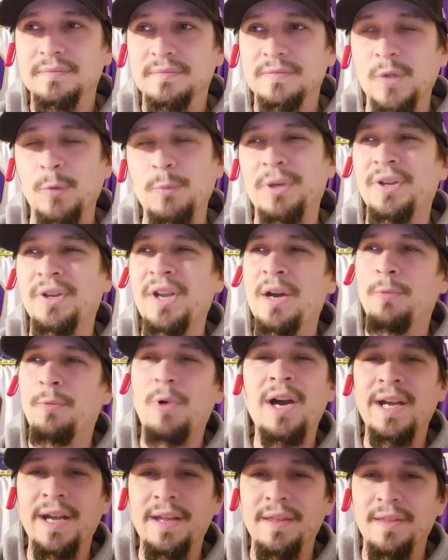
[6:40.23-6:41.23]
what
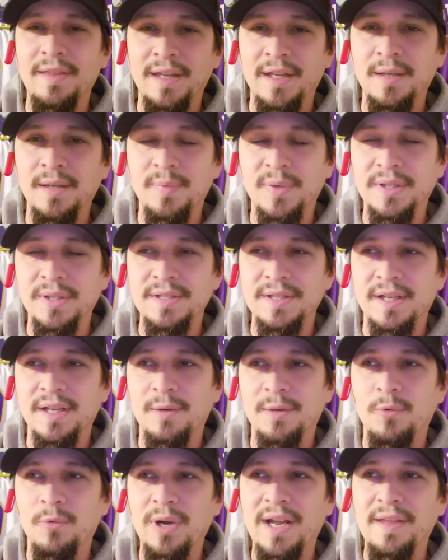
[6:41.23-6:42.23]
I think
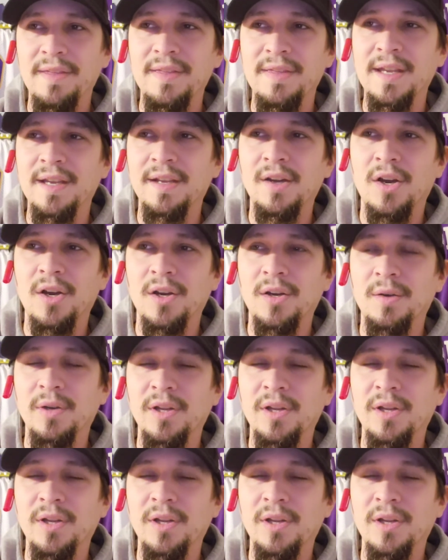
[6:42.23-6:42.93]
are